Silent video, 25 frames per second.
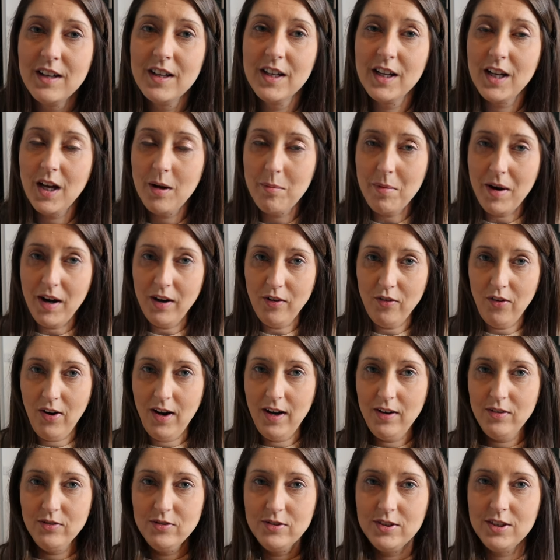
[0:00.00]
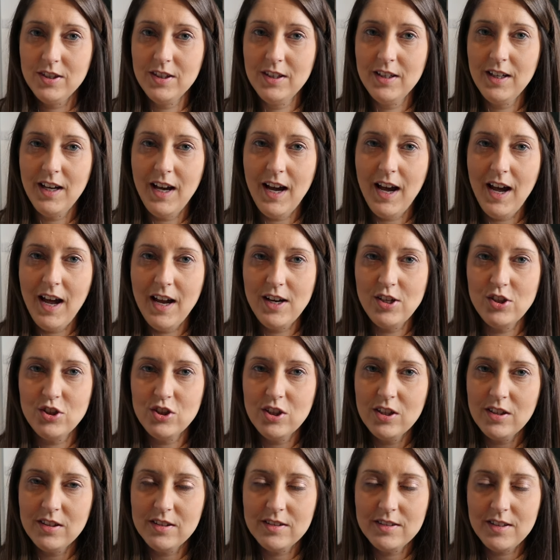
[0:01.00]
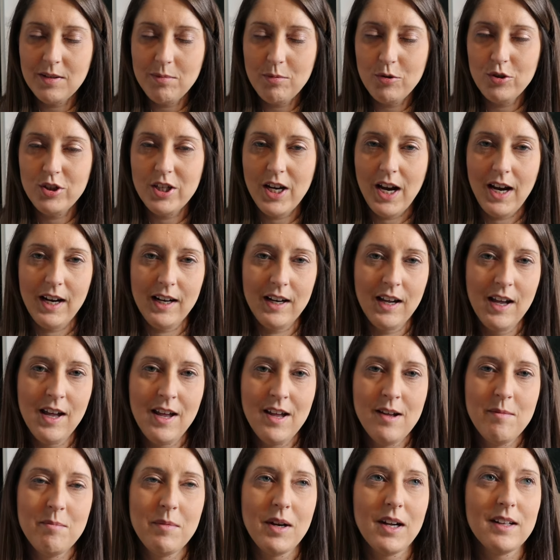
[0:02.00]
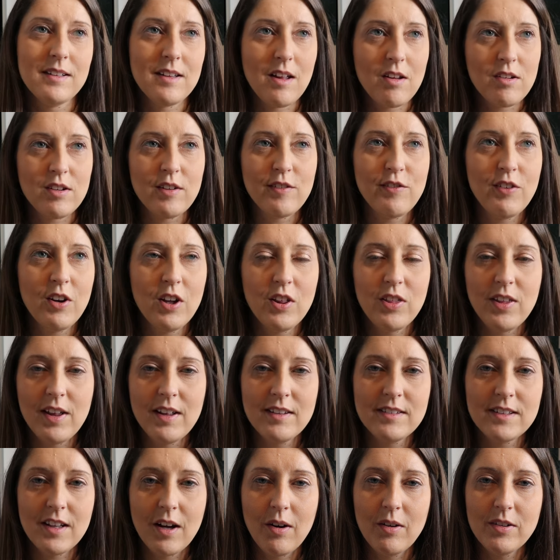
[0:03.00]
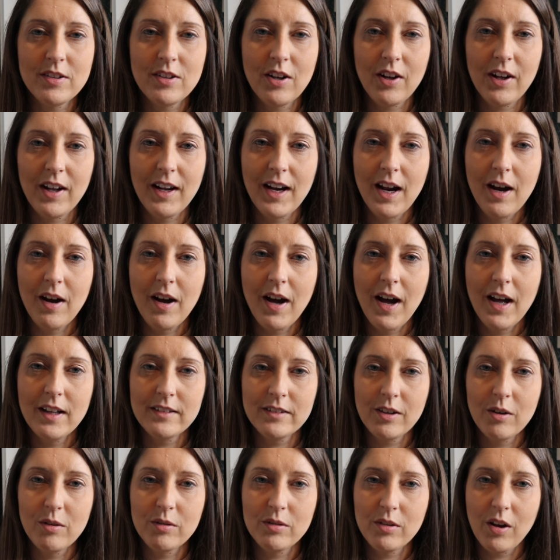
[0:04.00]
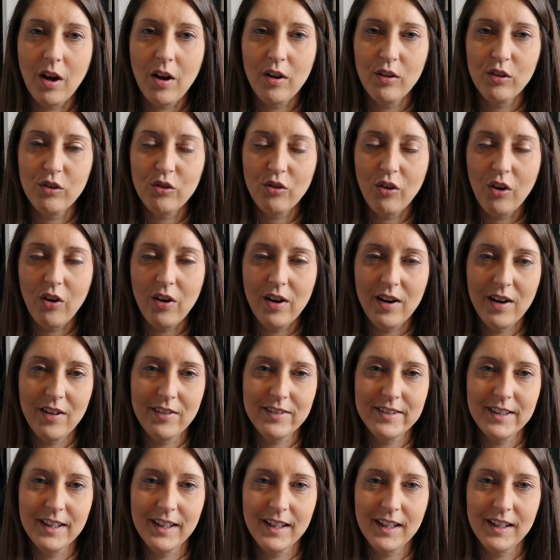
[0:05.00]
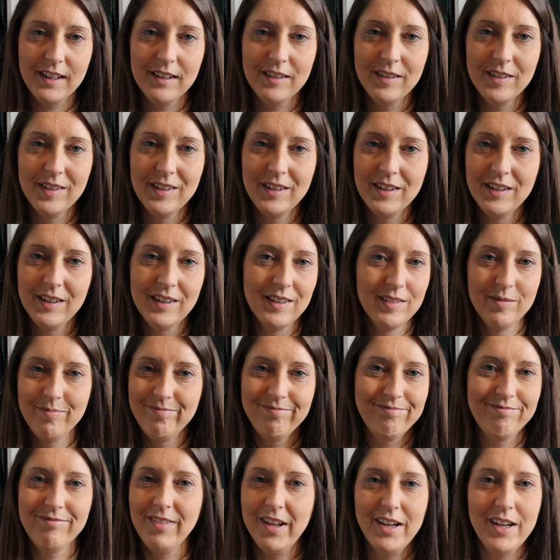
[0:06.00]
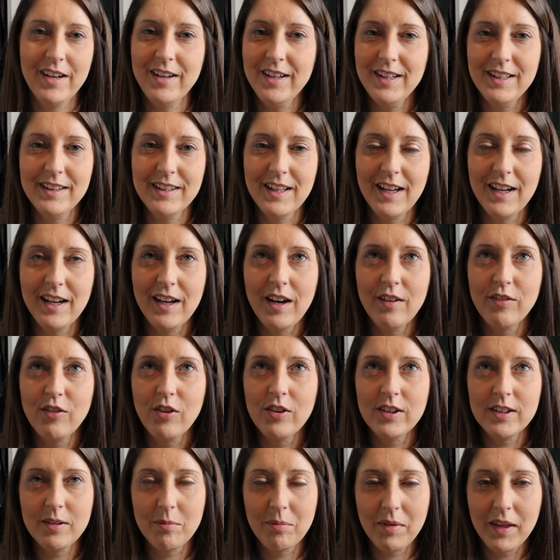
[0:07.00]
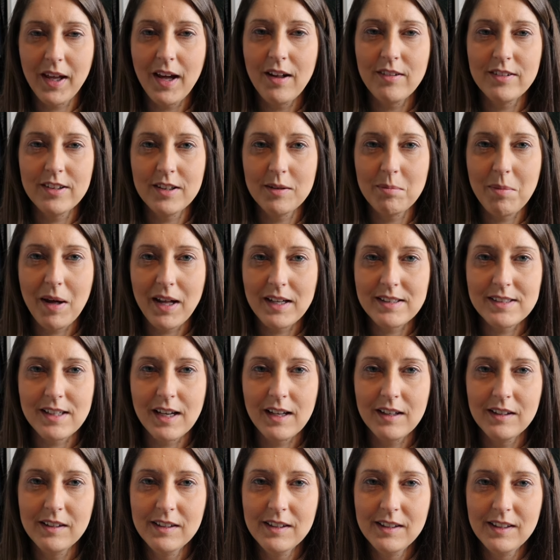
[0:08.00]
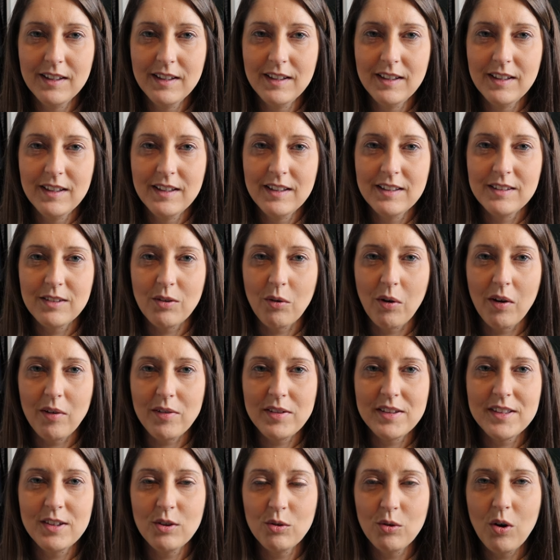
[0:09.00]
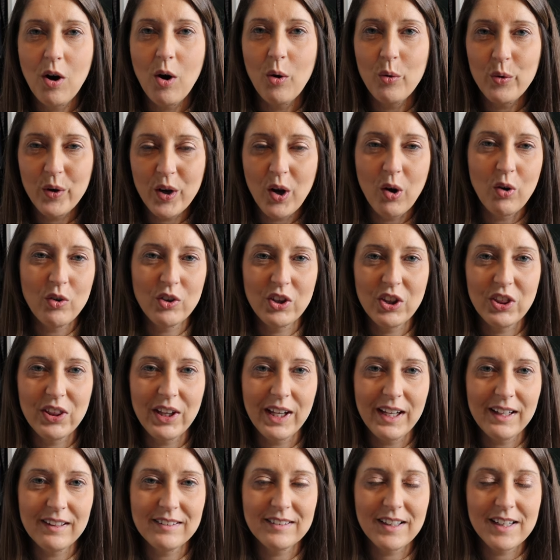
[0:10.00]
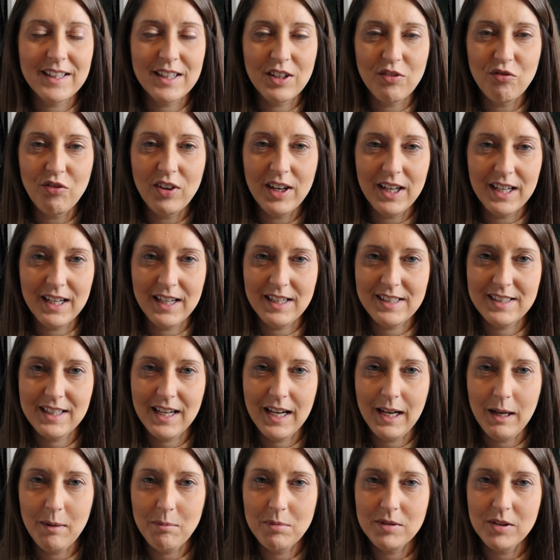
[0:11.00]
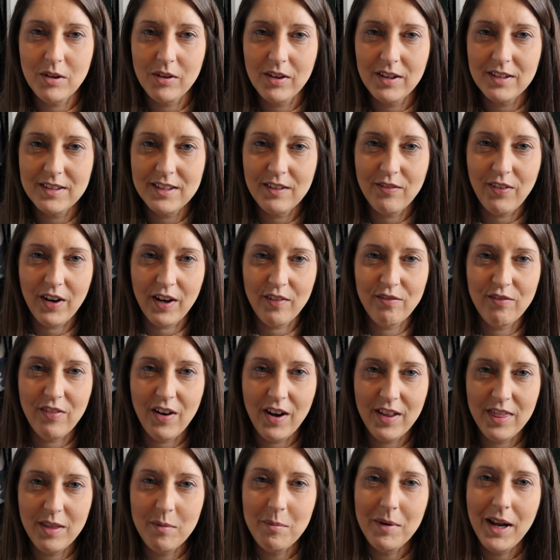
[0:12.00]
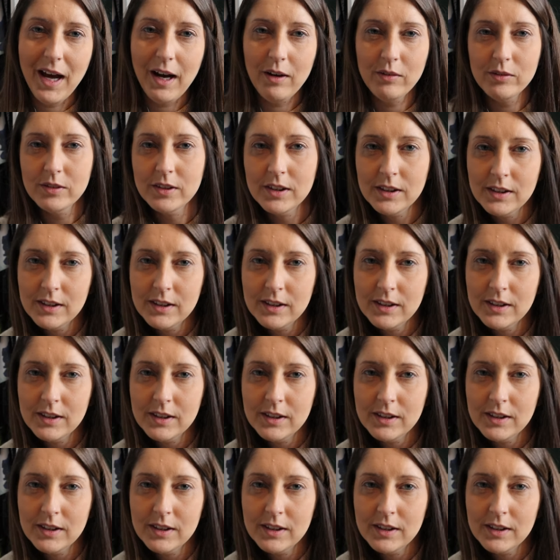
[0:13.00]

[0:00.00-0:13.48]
go back round and just double check. Because there's a few things that I was looking at as I was going through and I was thinking, I don't need that, I've got something else that's better. So I was still holding on to things that I didn't really need to keep. So I'm gonna see if I can find them now.